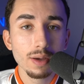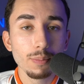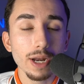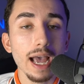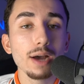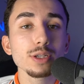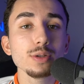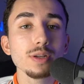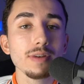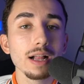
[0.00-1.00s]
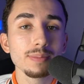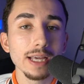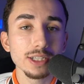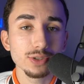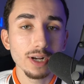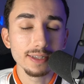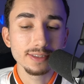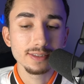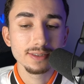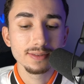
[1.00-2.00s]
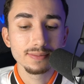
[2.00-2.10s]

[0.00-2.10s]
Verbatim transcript: But how do you develop that trust?